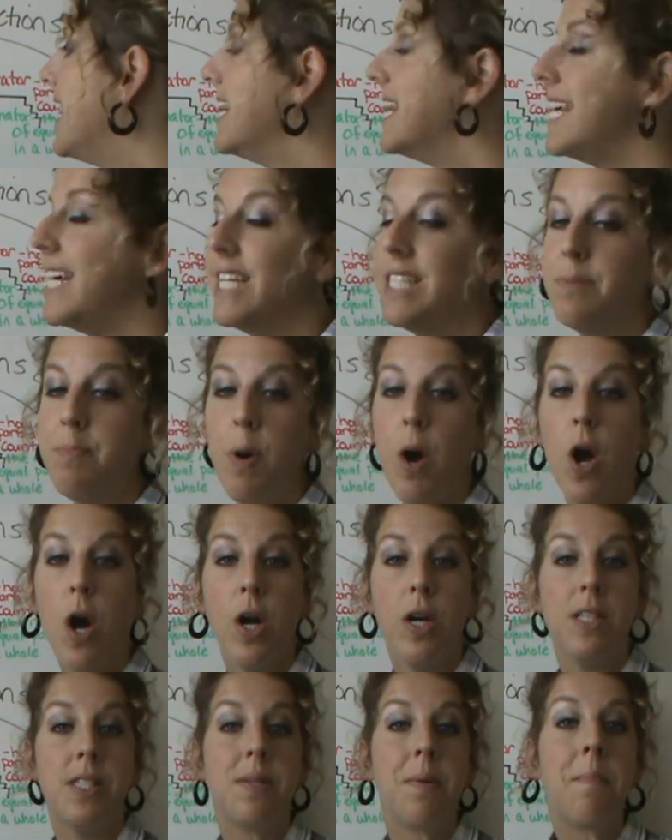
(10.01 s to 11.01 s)
These
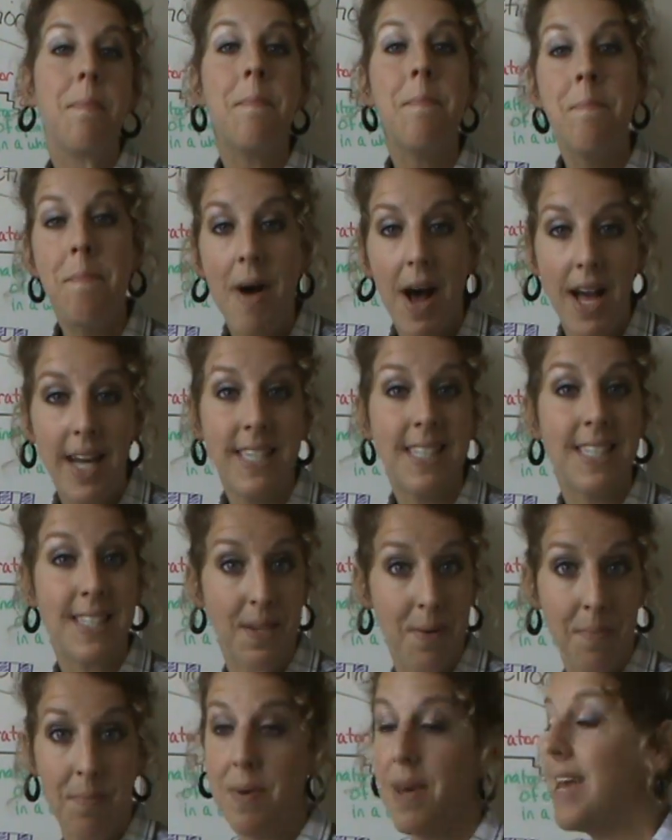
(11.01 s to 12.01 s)
parts
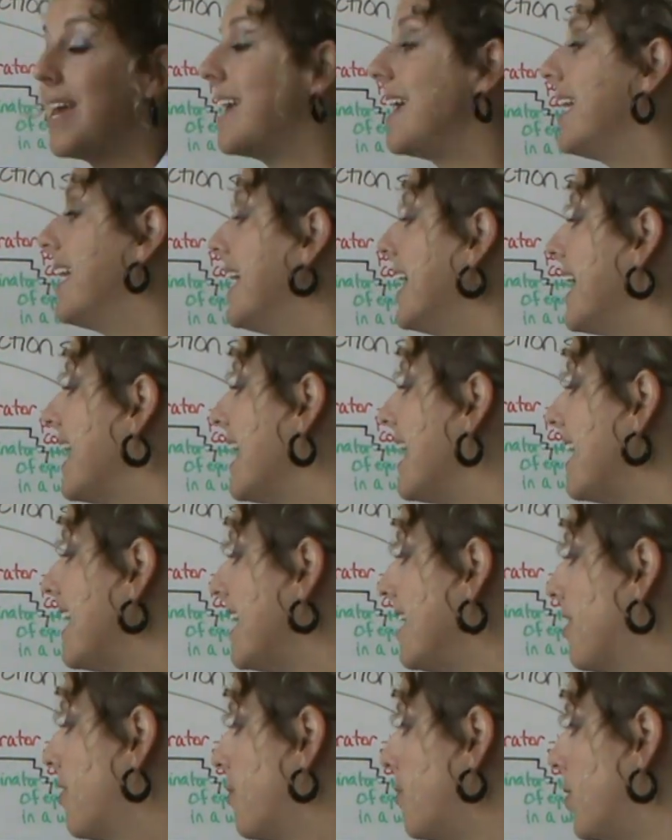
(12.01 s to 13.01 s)
must be
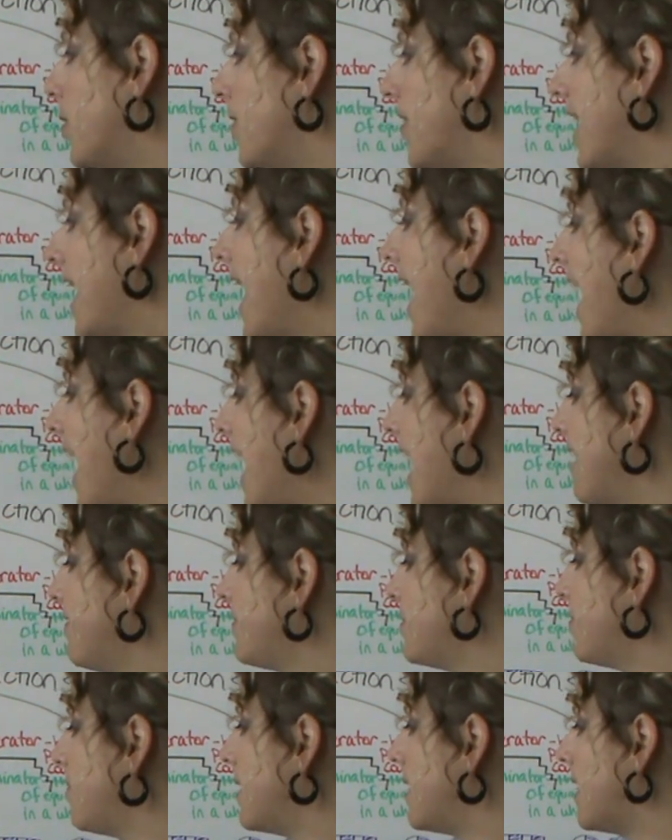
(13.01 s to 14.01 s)
equal. They have
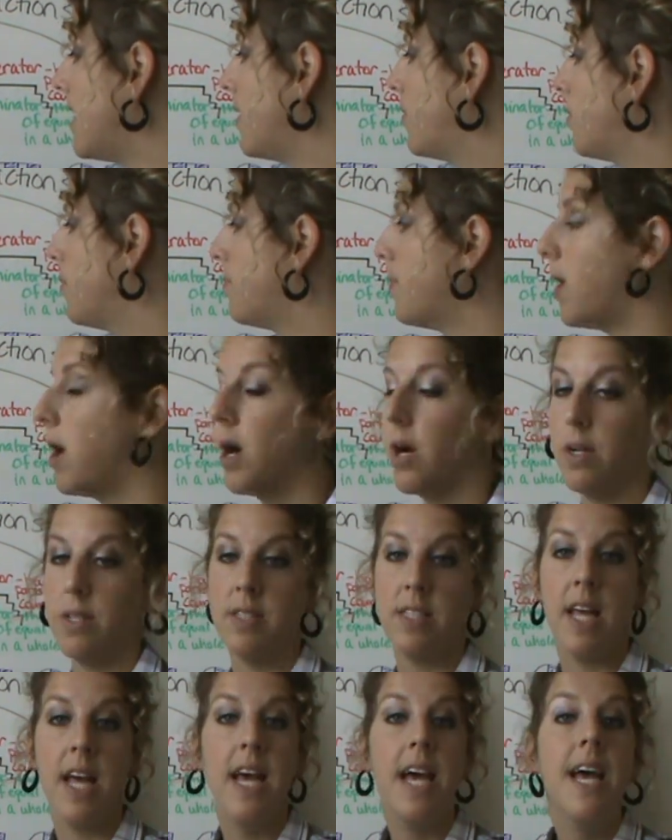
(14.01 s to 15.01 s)
to be equal
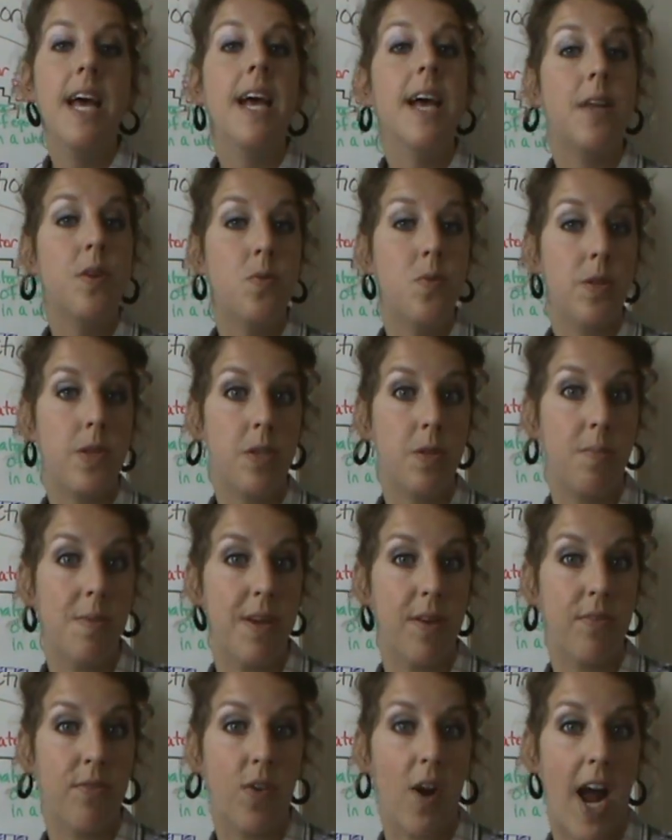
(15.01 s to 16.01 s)
parts in order to be
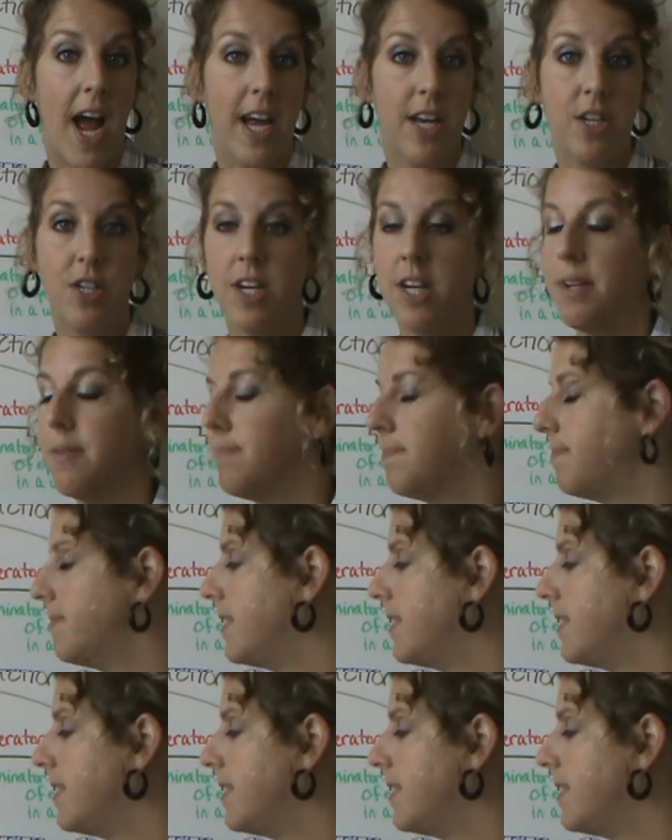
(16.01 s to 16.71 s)
a fraction.